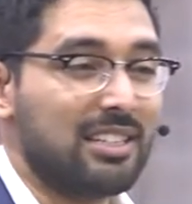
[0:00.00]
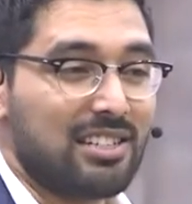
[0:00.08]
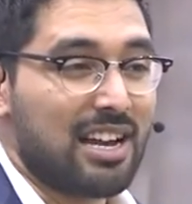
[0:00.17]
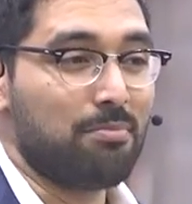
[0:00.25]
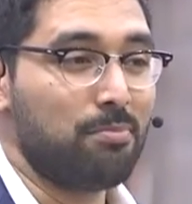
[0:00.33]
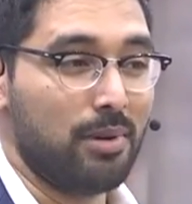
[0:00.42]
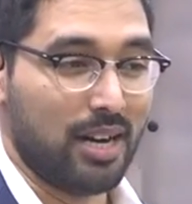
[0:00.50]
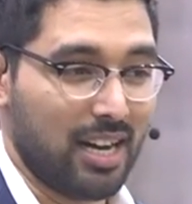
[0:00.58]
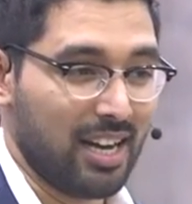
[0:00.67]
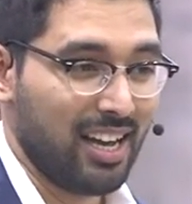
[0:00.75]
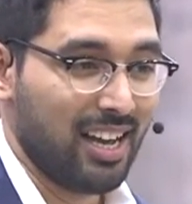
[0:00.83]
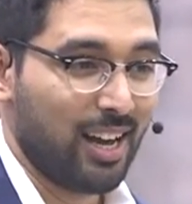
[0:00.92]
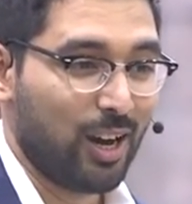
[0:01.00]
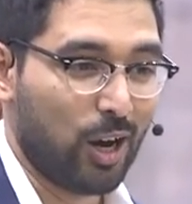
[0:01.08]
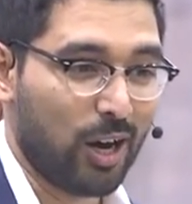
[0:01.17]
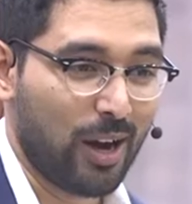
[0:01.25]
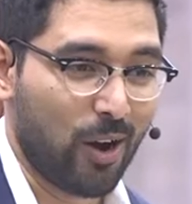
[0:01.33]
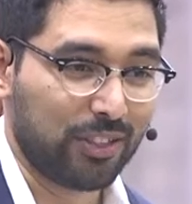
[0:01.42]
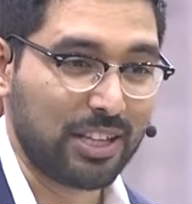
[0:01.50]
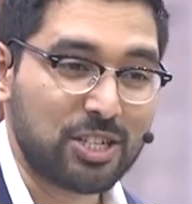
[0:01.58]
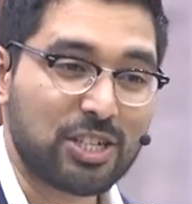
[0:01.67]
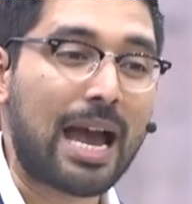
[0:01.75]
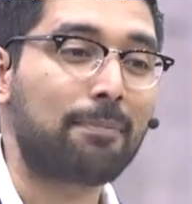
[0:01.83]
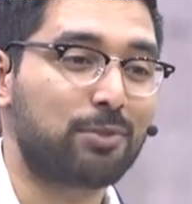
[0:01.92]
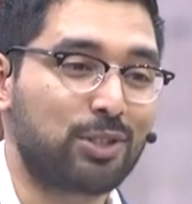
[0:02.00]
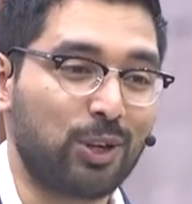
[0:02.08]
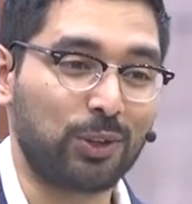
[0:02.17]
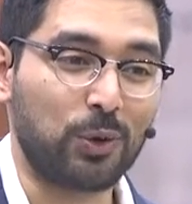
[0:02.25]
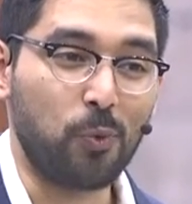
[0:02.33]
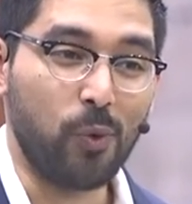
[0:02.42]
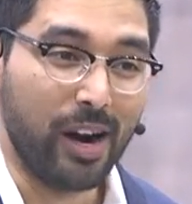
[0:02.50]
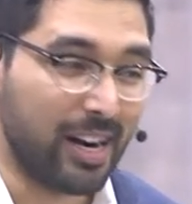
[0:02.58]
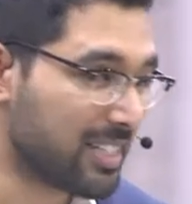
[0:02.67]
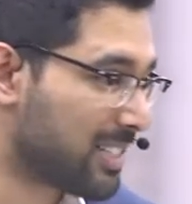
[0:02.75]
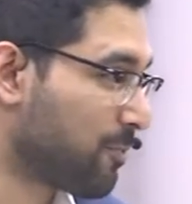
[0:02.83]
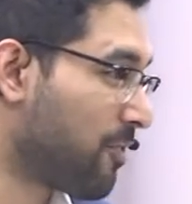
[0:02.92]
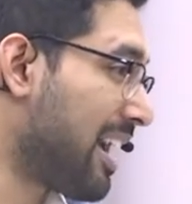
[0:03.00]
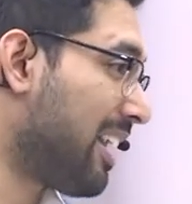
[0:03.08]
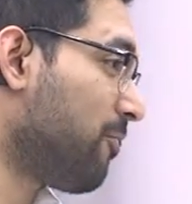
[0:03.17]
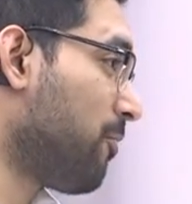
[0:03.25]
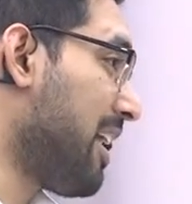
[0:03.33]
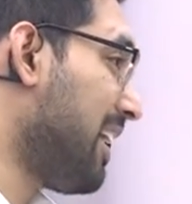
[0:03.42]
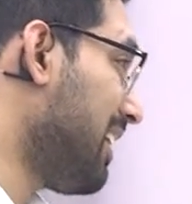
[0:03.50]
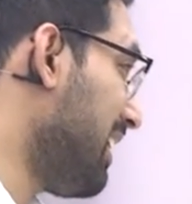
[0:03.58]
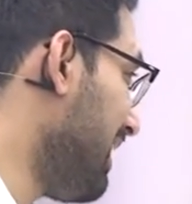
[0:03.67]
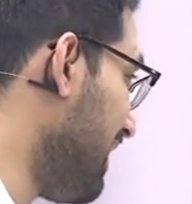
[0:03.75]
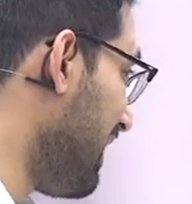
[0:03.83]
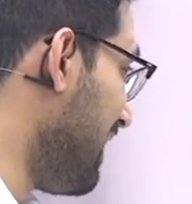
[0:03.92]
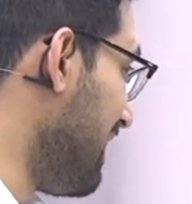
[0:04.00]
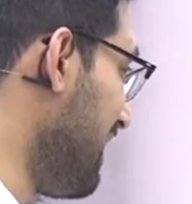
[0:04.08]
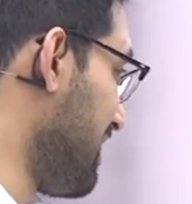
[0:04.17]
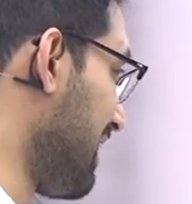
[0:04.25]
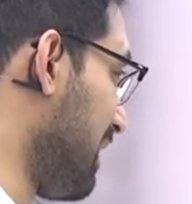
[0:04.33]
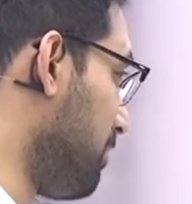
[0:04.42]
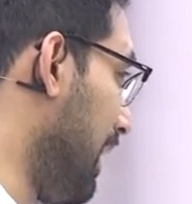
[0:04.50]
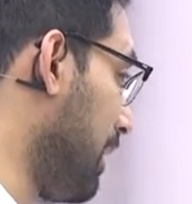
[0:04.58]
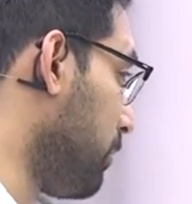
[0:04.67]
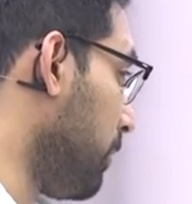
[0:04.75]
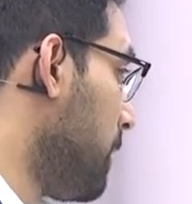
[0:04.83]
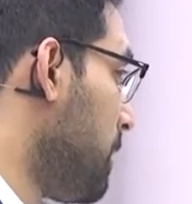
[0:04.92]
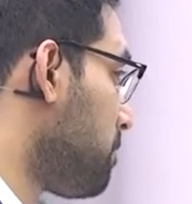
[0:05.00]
number or the chapter or the verse where it is in the Bible.